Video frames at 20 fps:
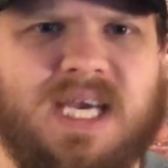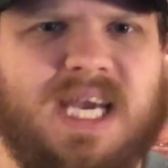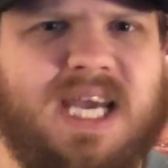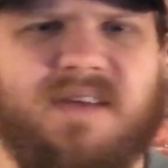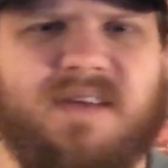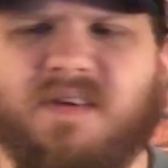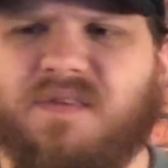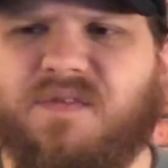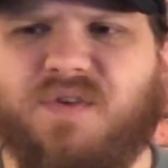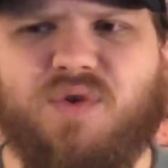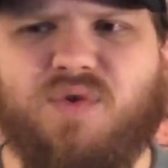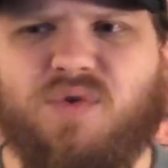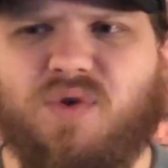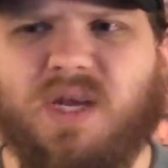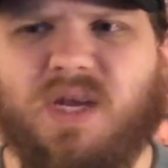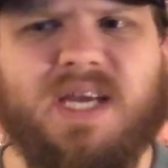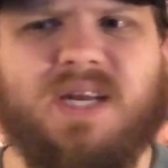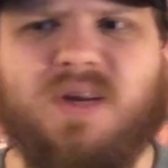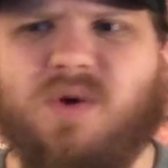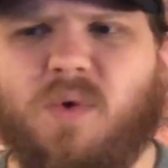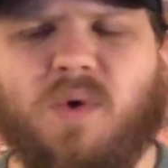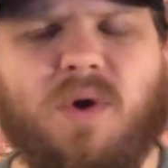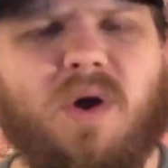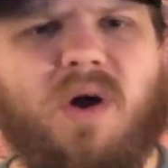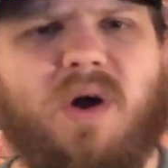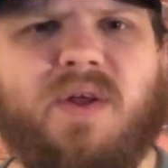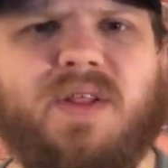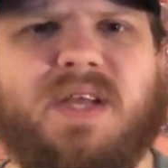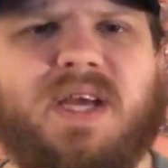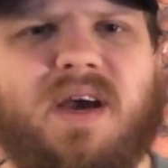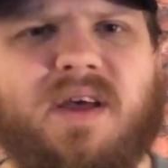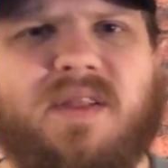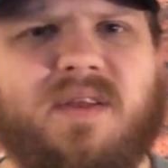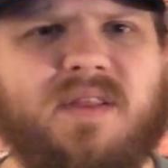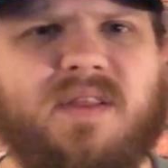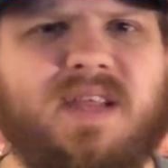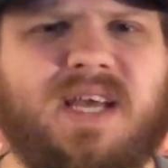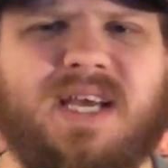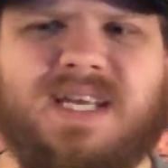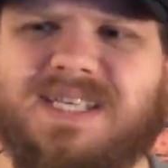Even if you ignore all the
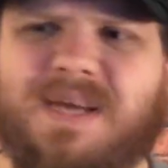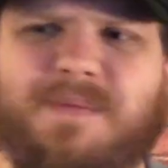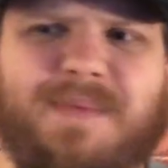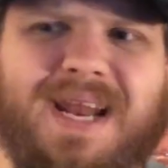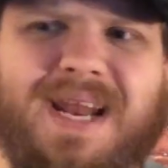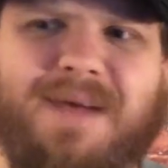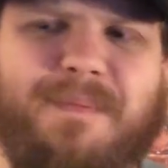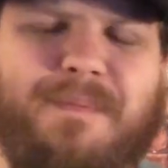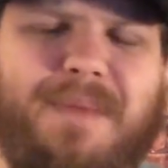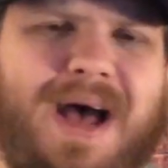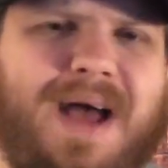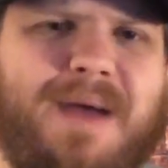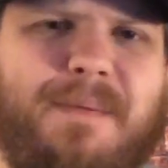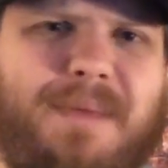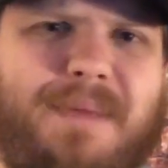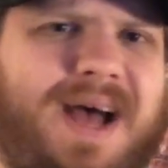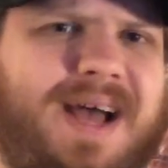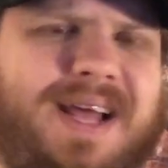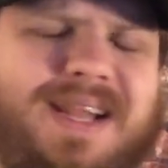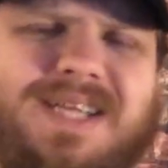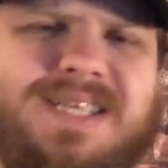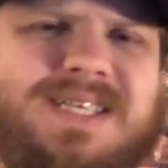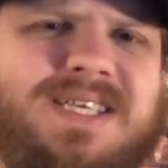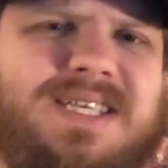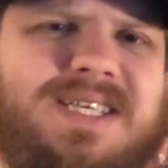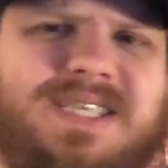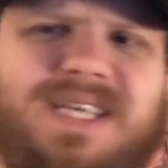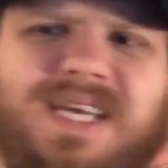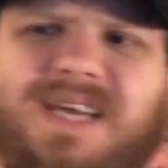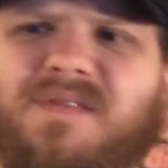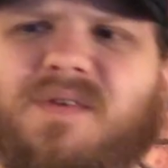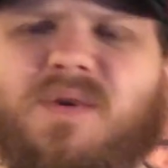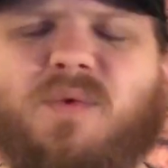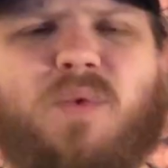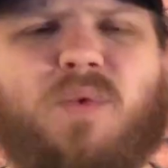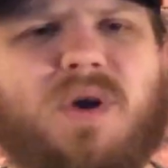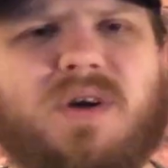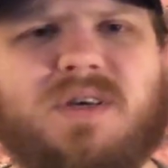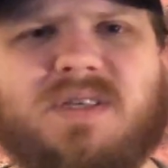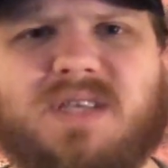other things. I mean, in my mind, this is
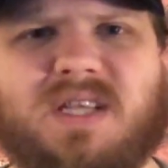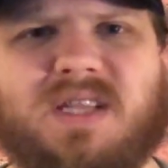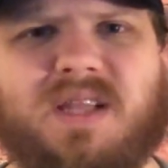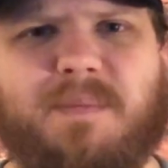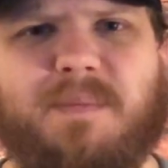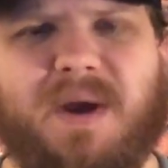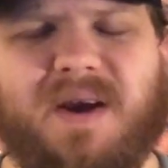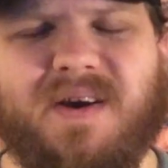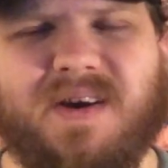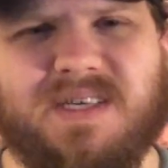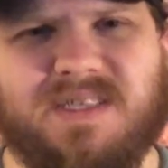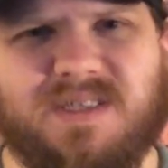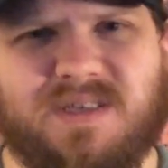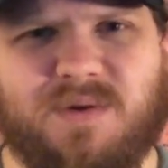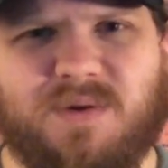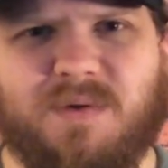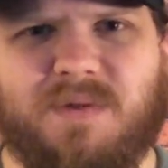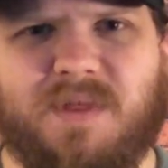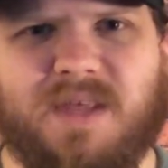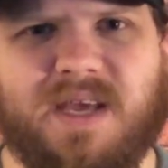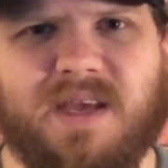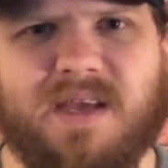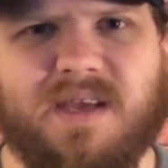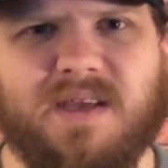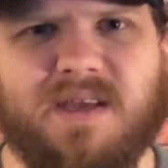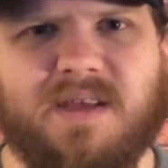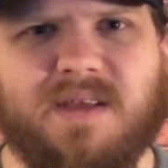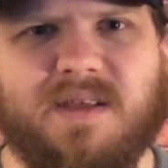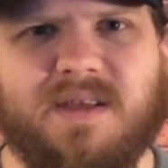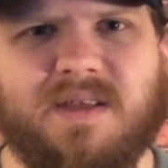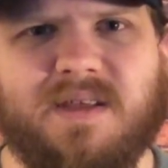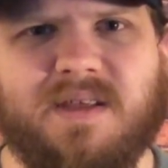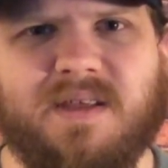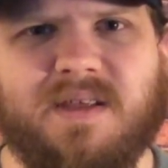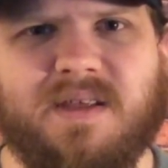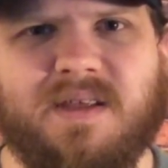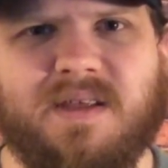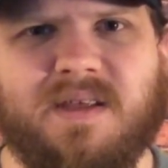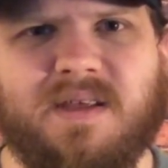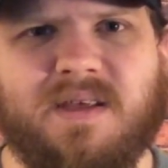even worse than the Mary Sue thing.
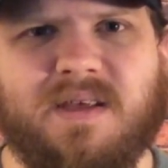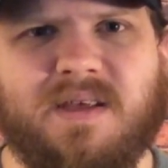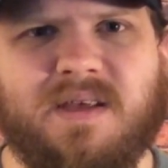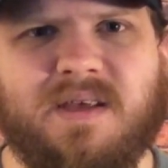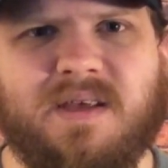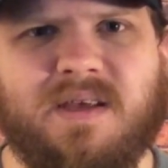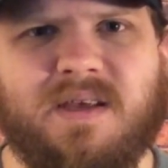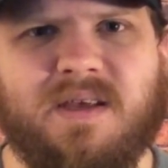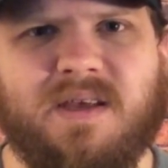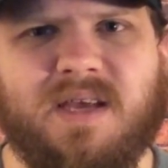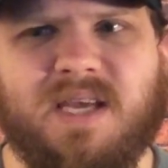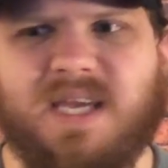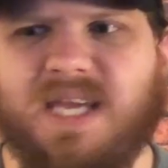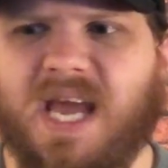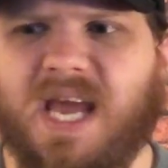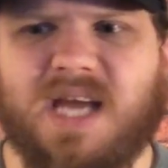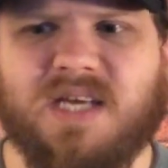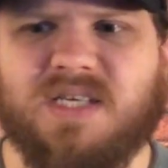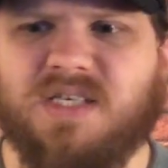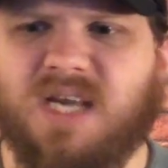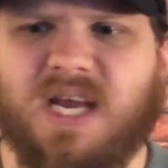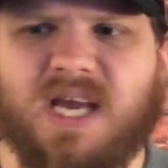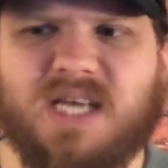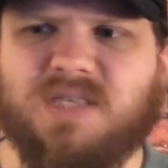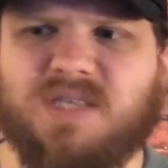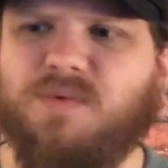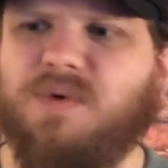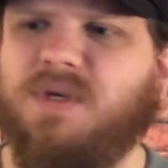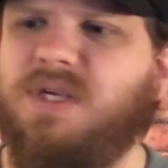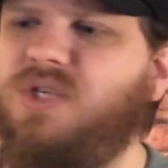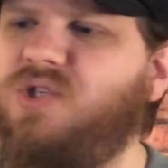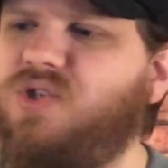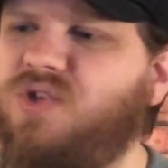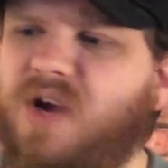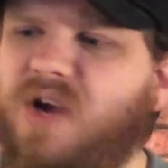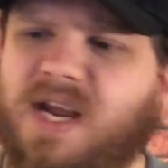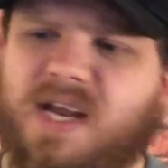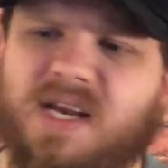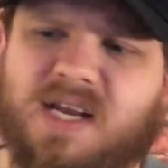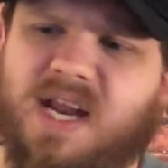Yeah, she hasn't really
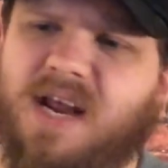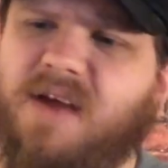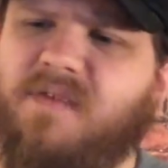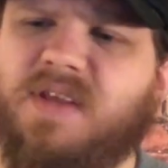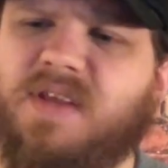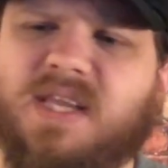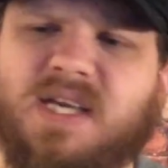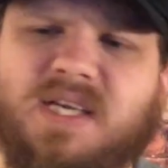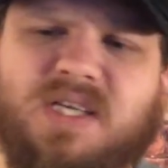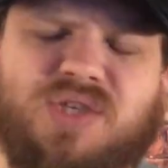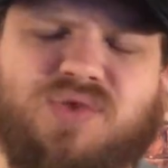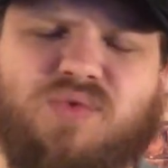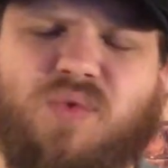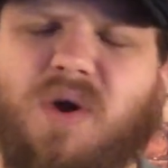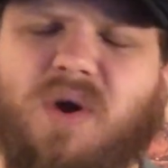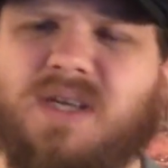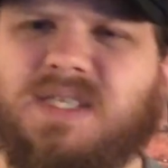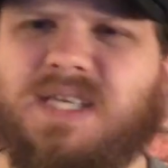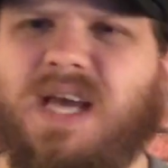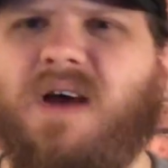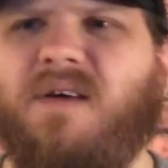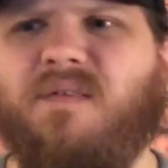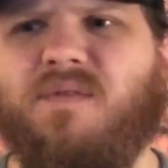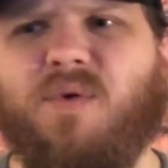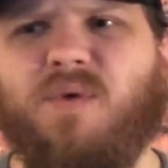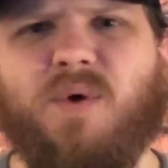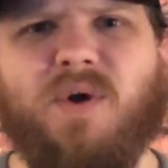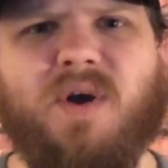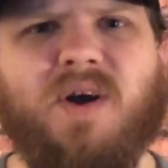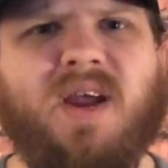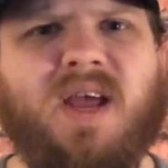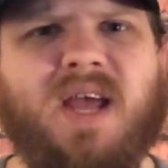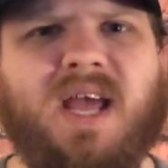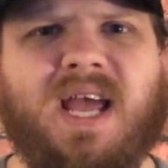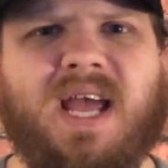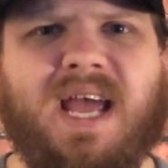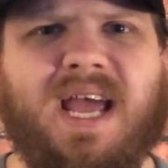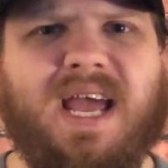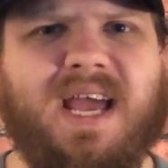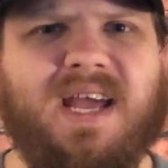trained and everything just works out for her.
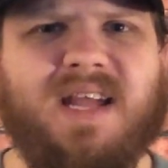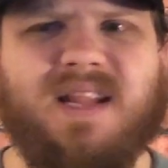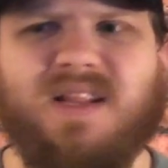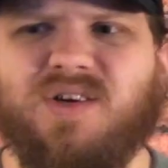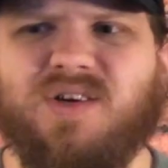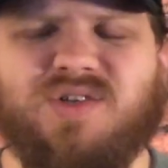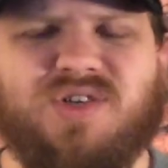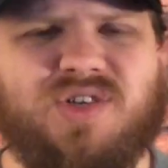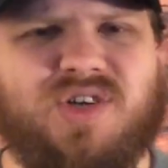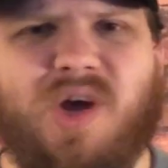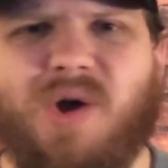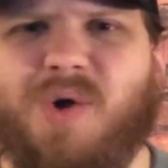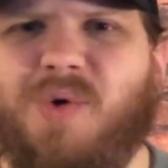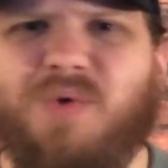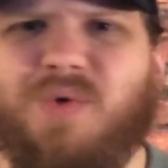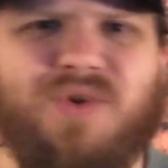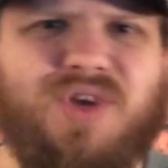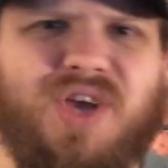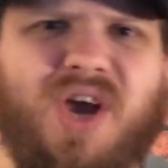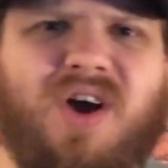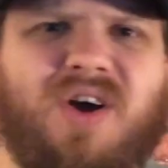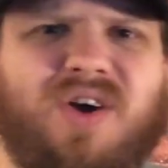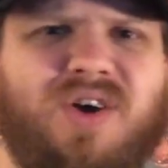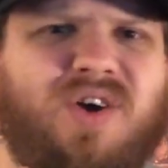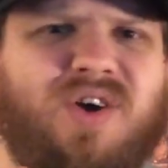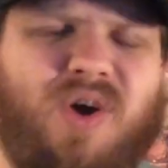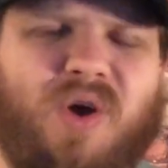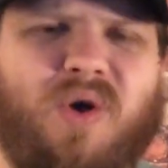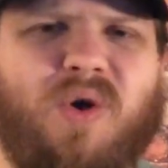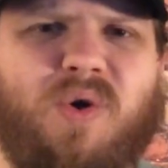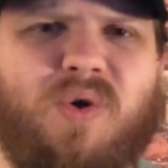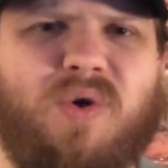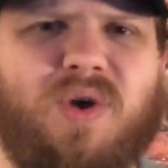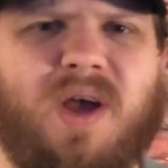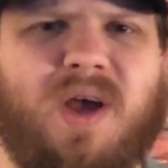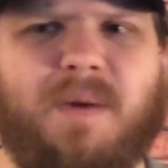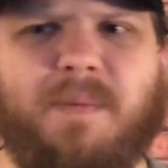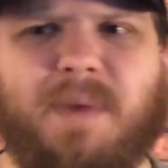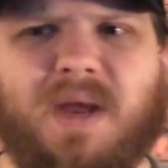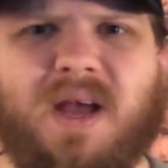And there's no young girl
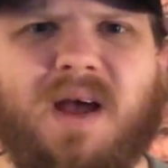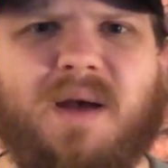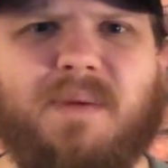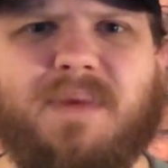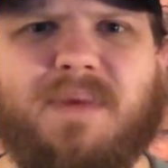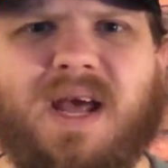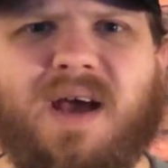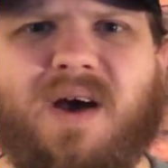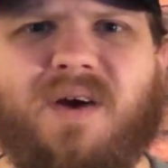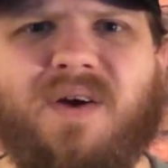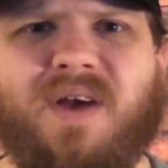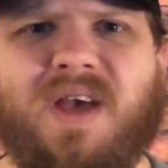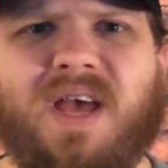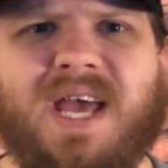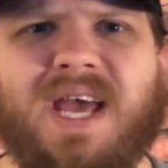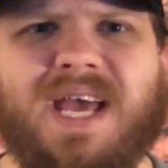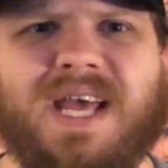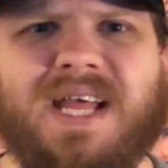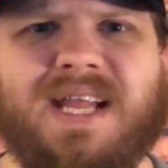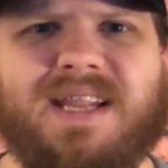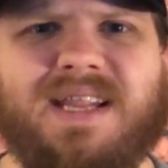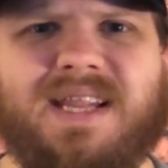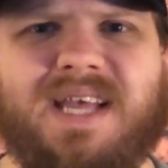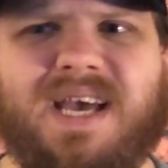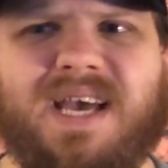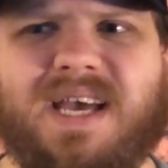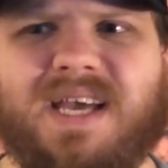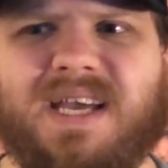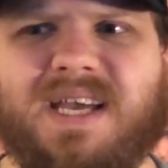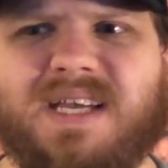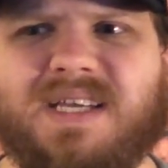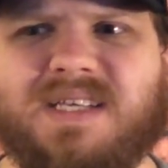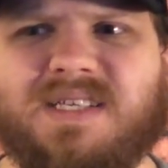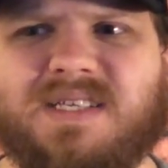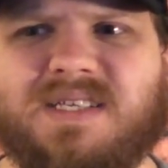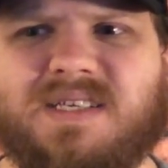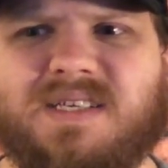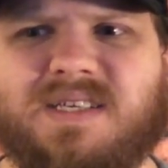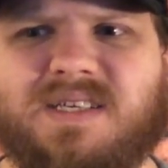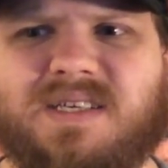coming up now that
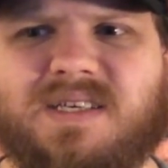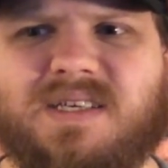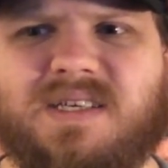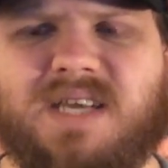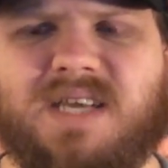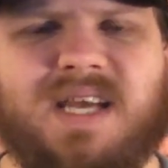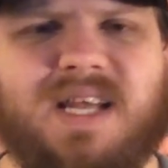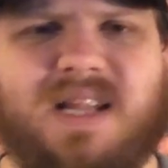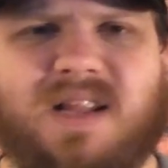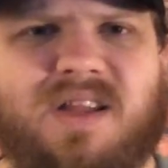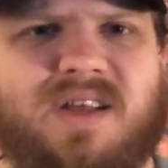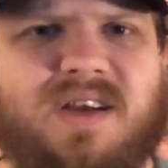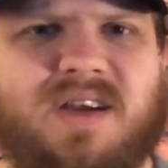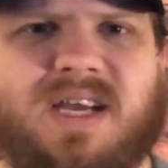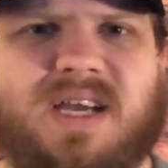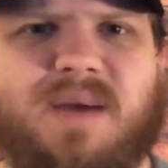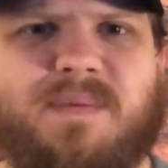can look